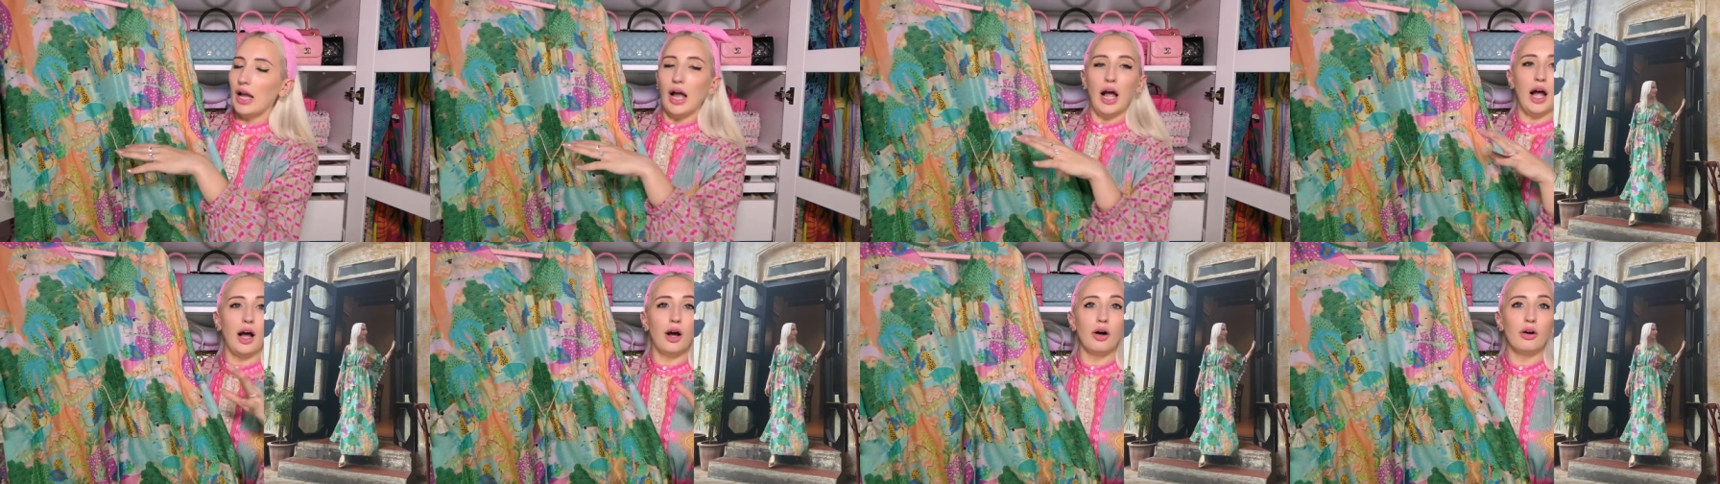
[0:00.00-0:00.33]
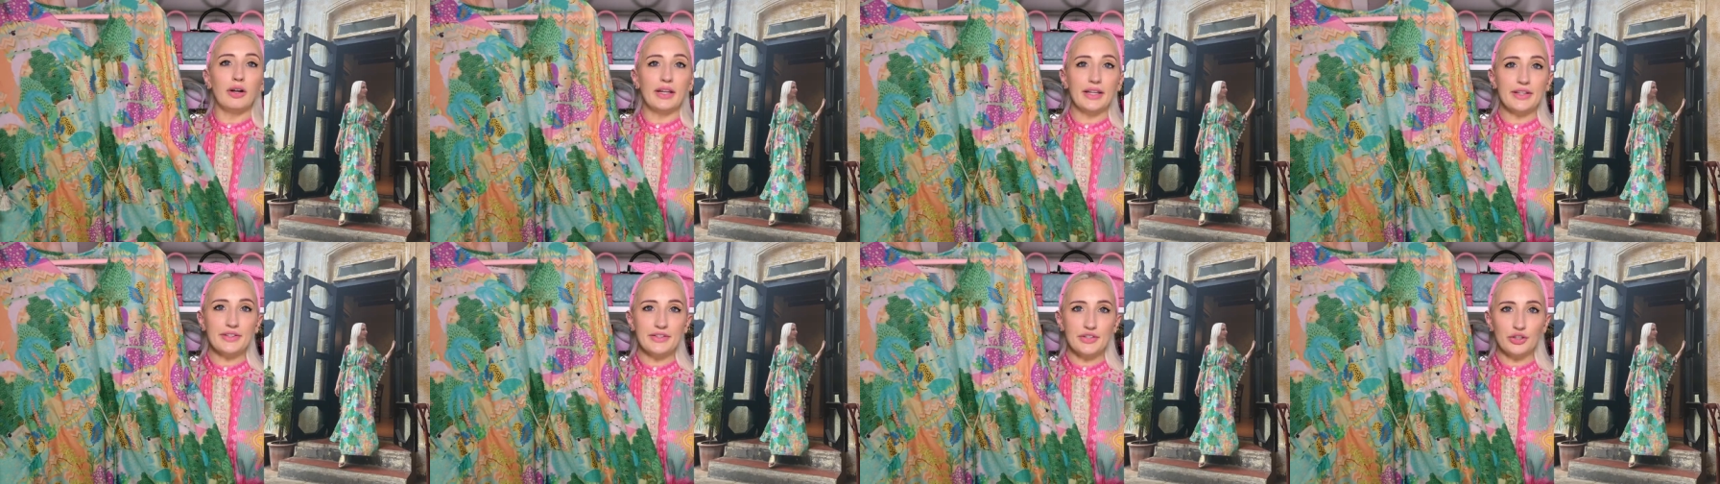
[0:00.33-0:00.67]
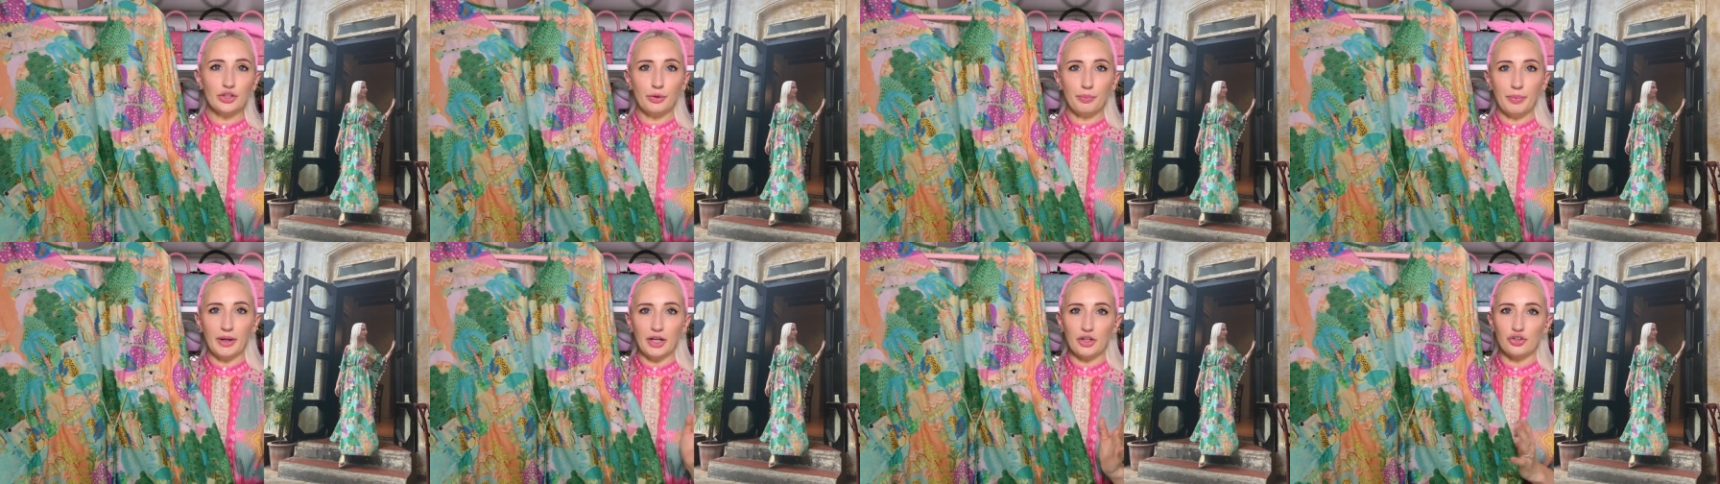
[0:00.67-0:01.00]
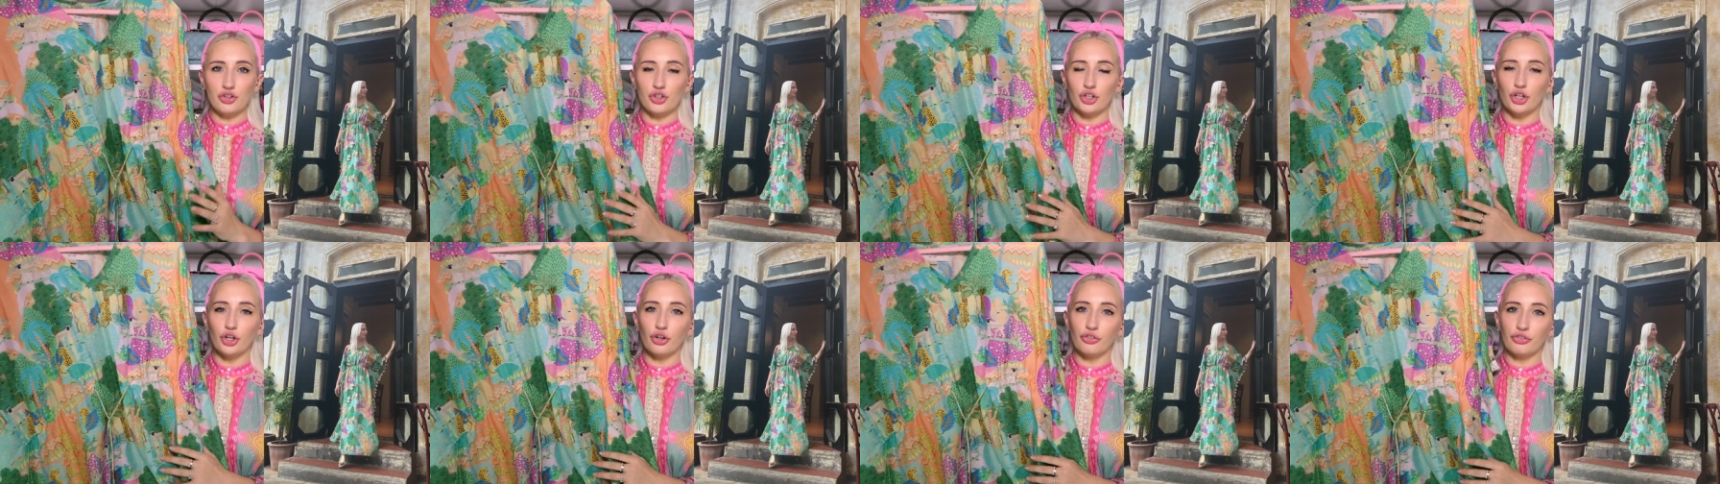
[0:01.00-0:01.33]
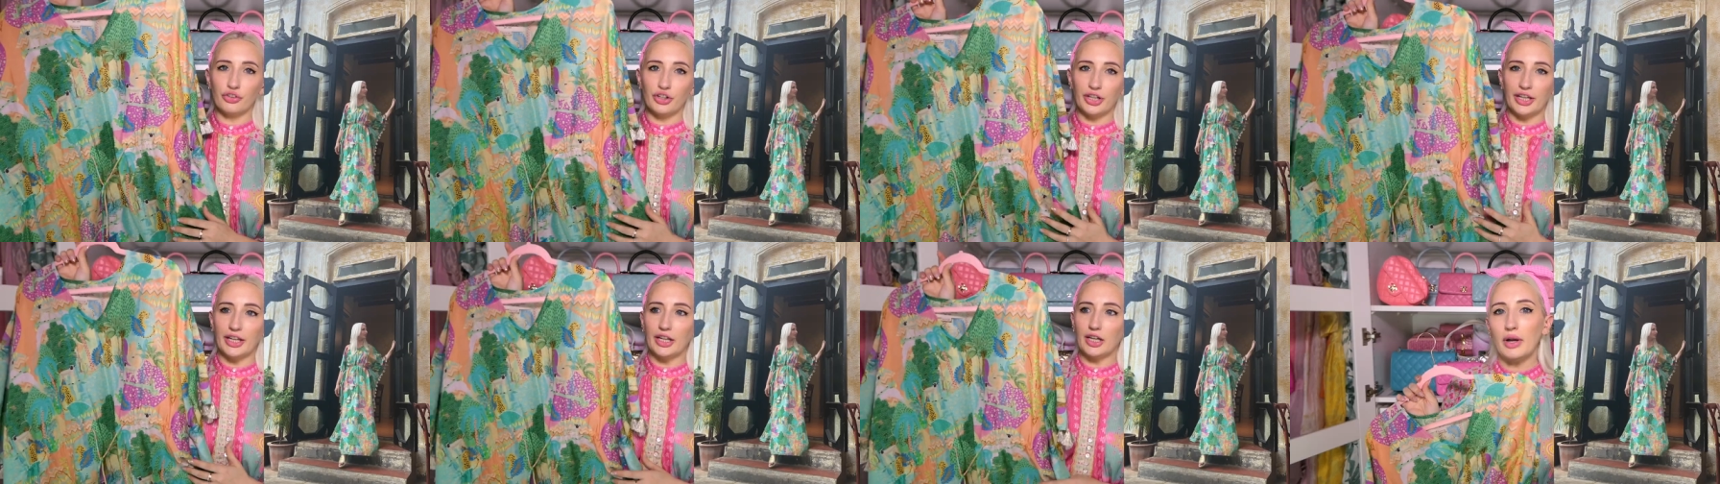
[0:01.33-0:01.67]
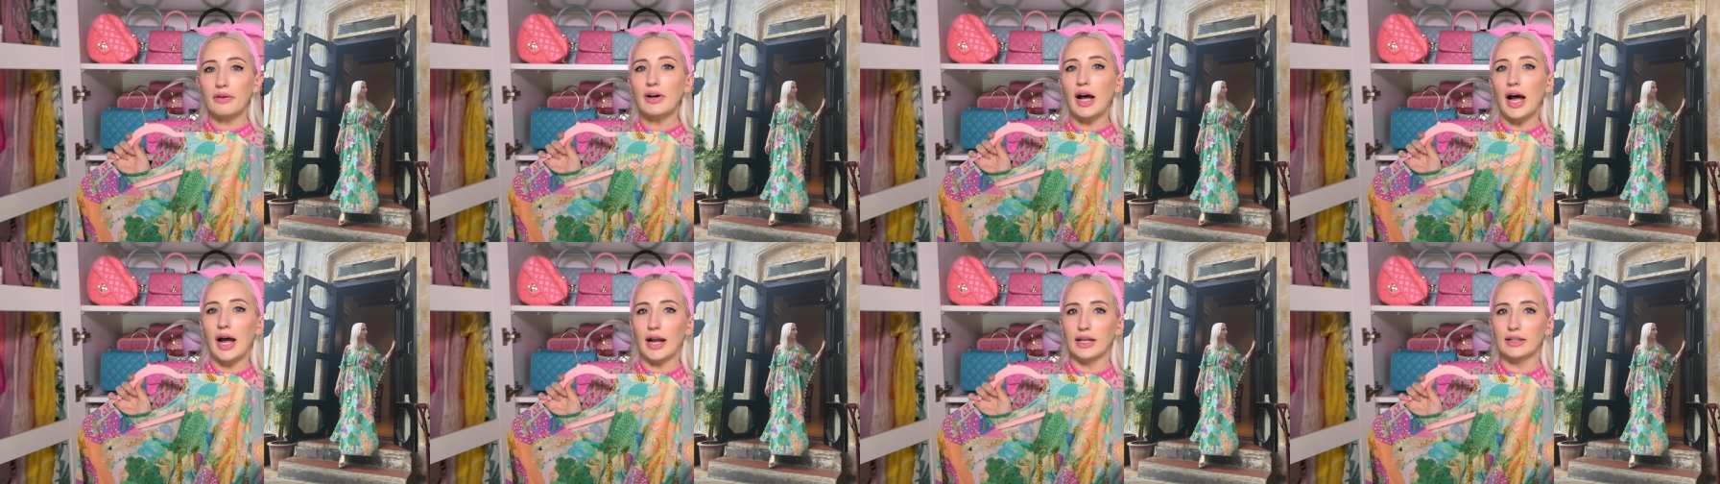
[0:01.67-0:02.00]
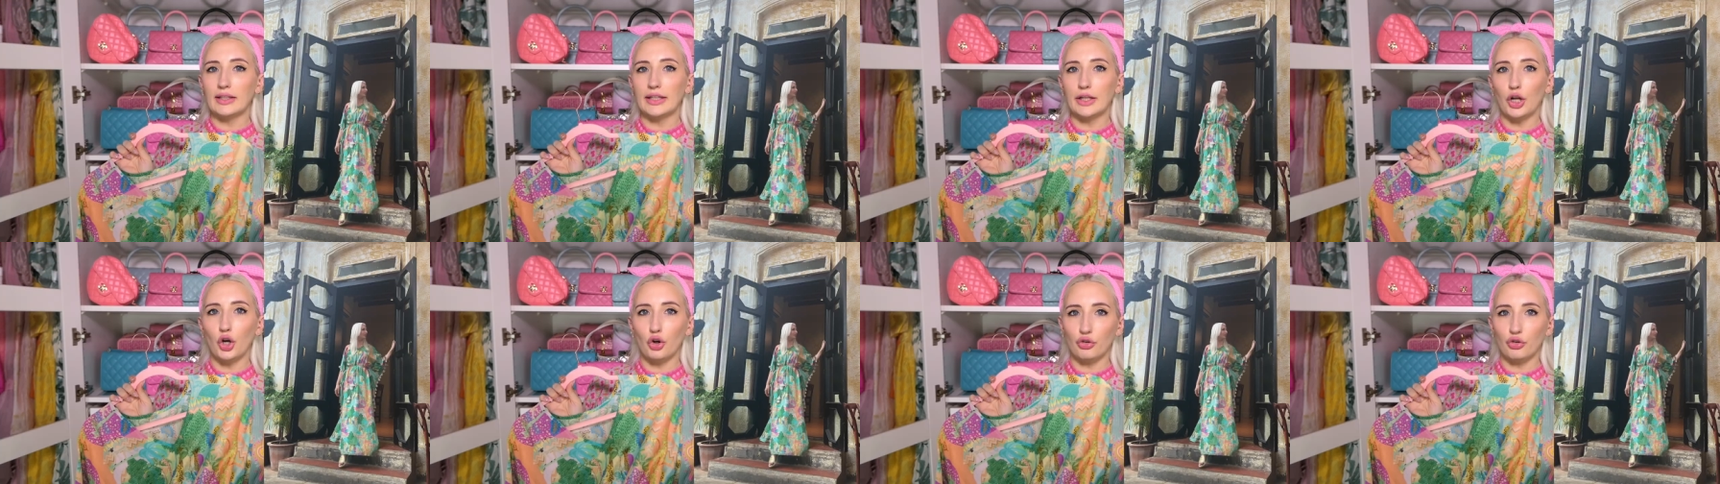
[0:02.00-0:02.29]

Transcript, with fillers: I'll insert a picture over here. I have a highlight